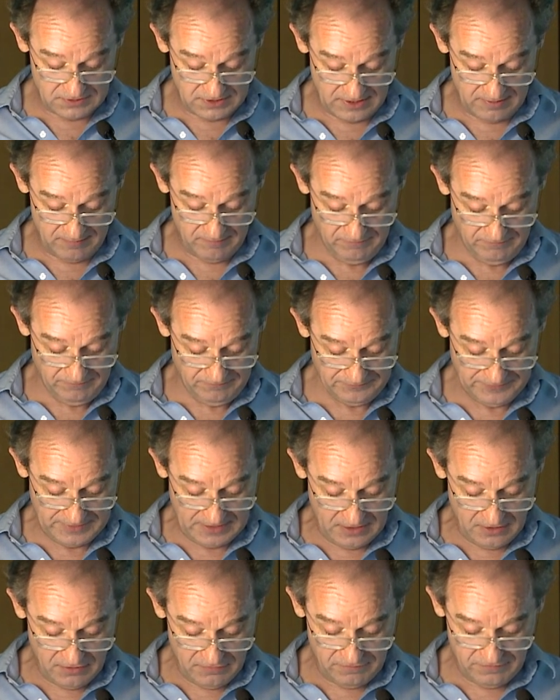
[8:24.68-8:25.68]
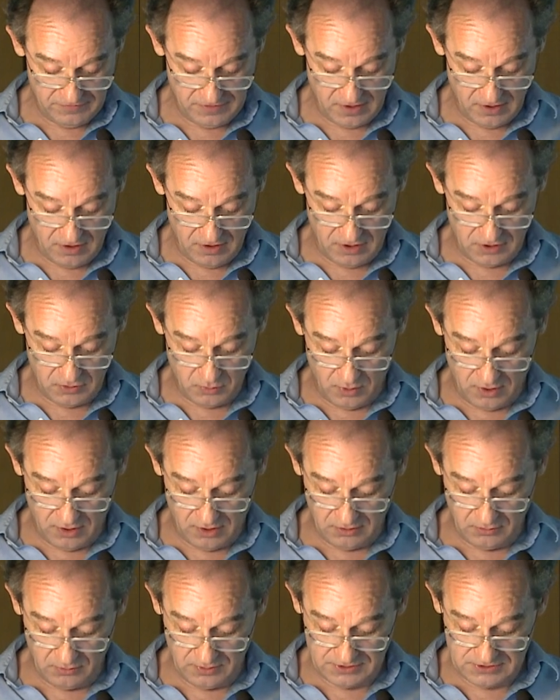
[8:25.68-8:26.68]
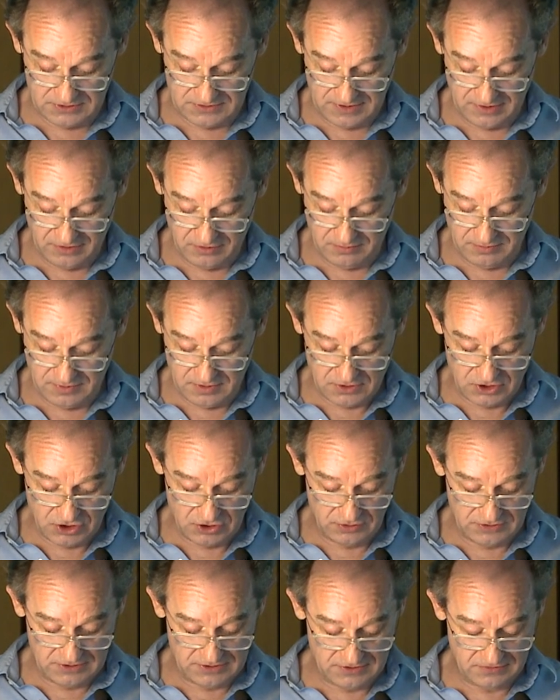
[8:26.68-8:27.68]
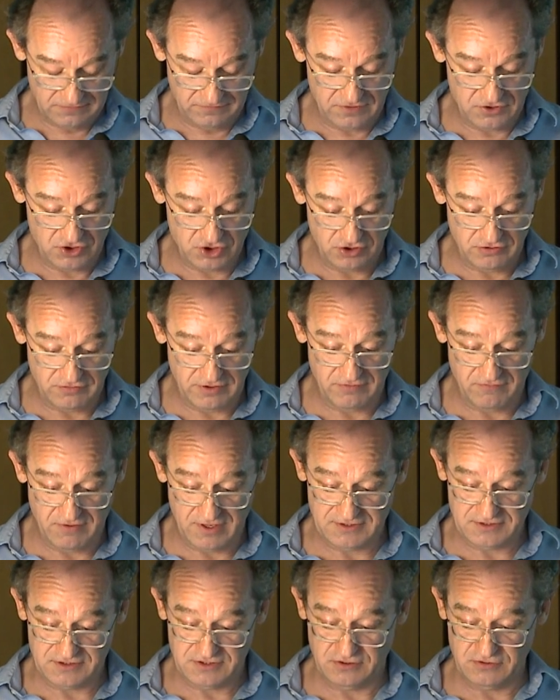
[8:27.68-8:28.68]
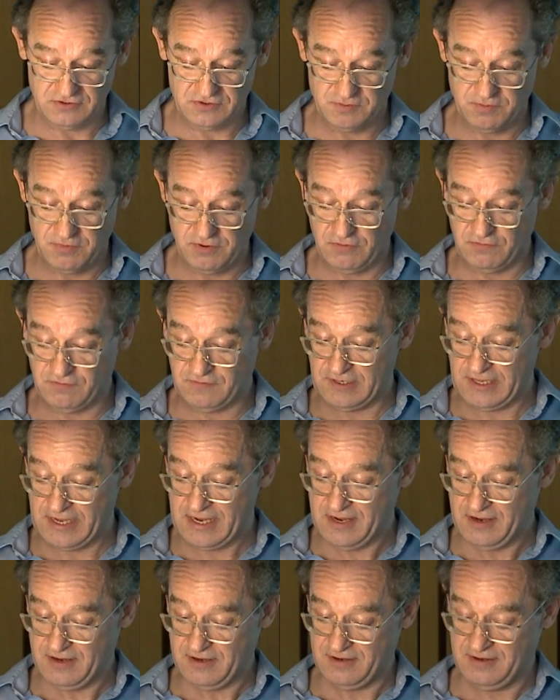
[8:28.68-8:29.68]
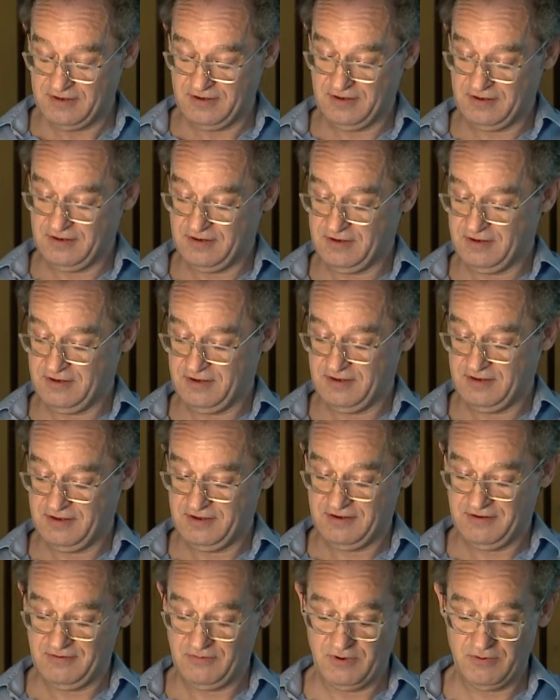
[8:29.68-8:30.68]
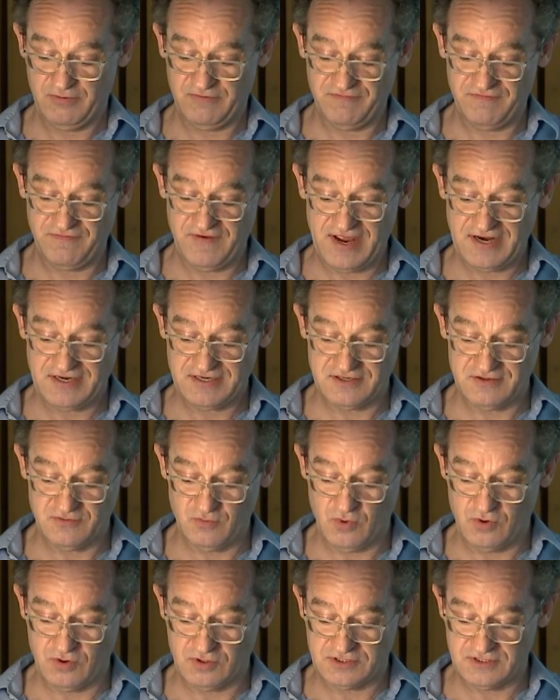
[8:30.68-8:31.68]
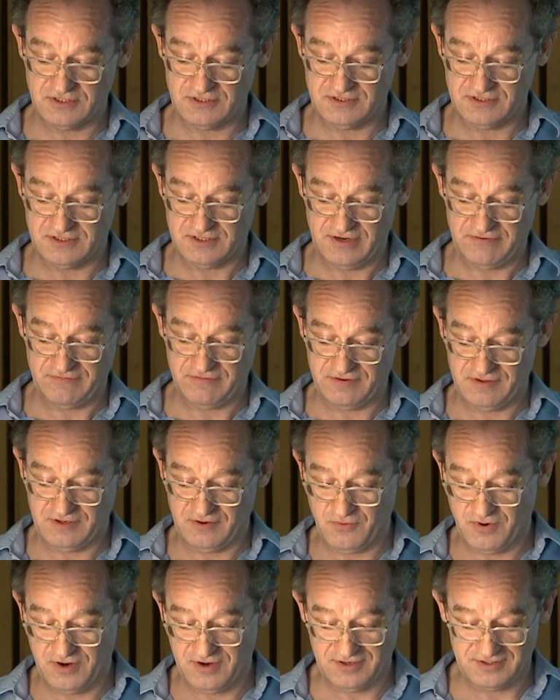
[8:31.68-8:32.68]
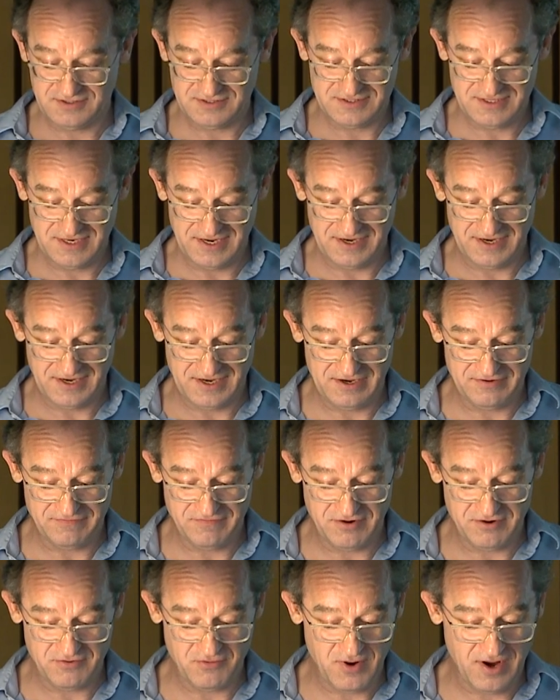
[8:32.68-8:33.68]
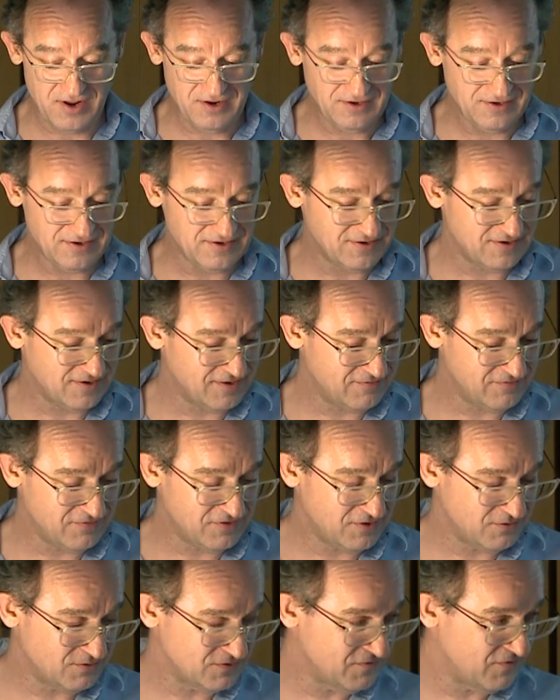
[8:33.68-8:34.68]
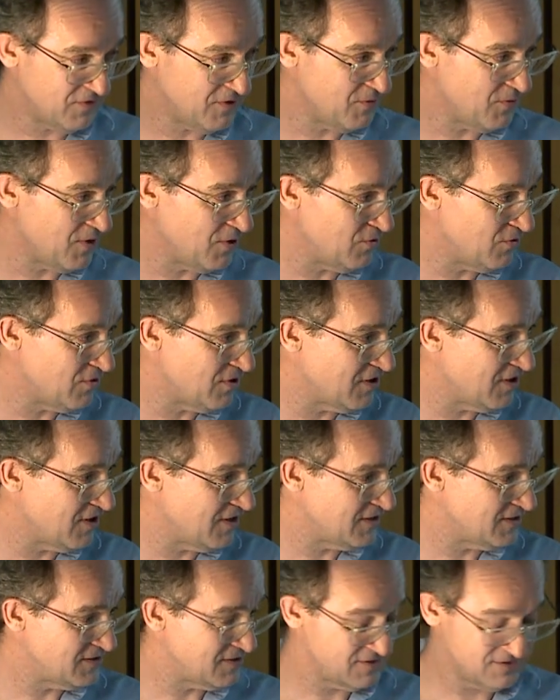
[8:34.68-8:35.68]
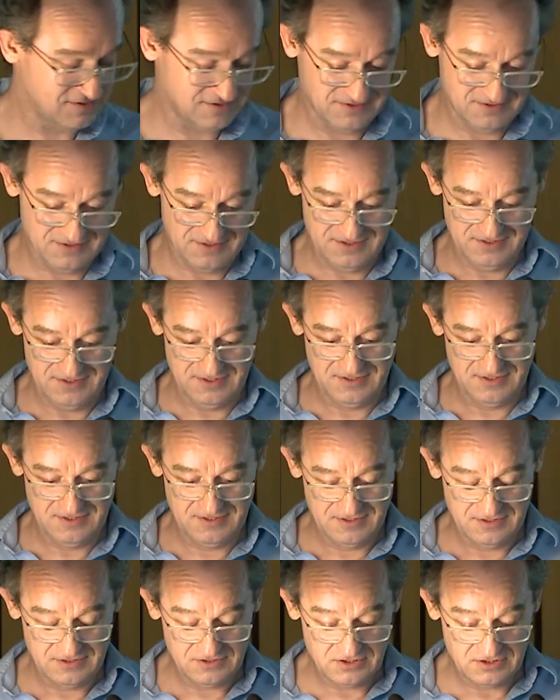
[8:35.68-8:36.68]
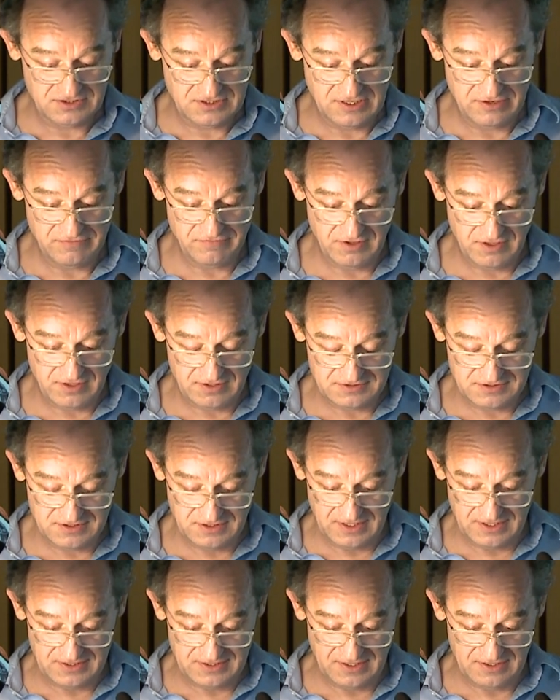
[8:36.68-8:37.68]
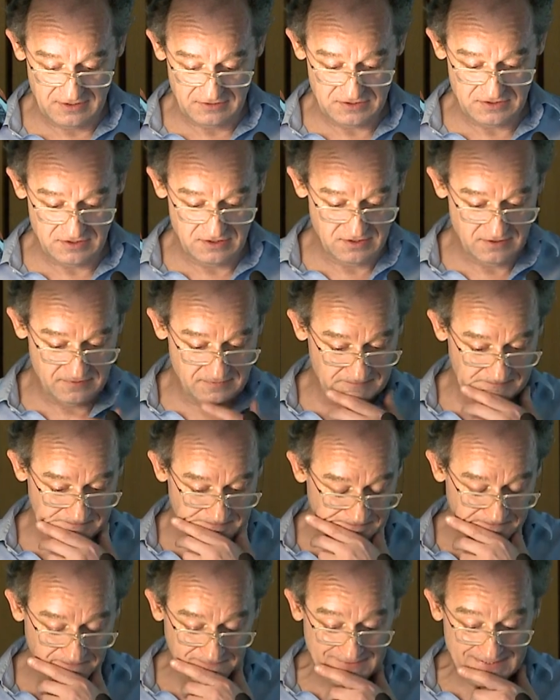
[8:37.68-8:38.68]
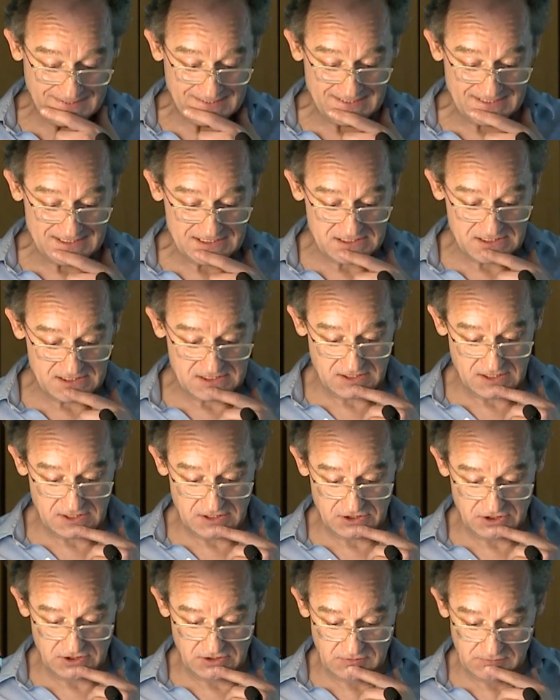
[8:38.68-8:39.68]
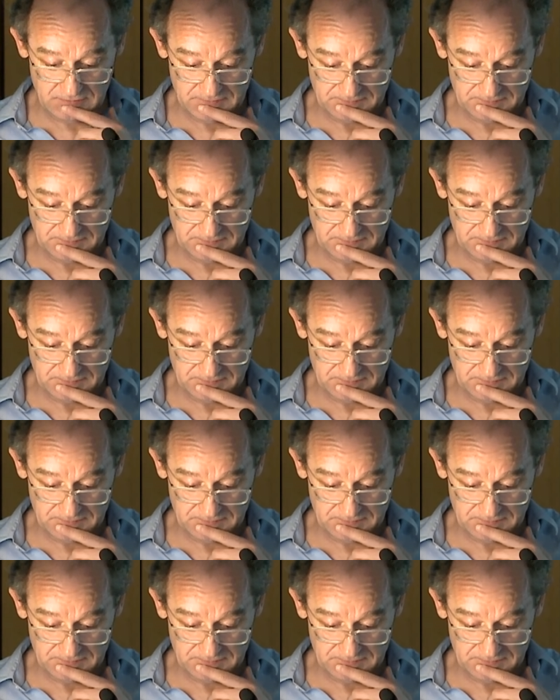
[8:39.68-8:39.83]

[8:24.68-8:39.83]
team for their hard work, which has helped the duties of the jury run so smoothly. We were fed and watered, and everything worked technically very well, and everything was very well organized, just leaving us to get down to the discussion.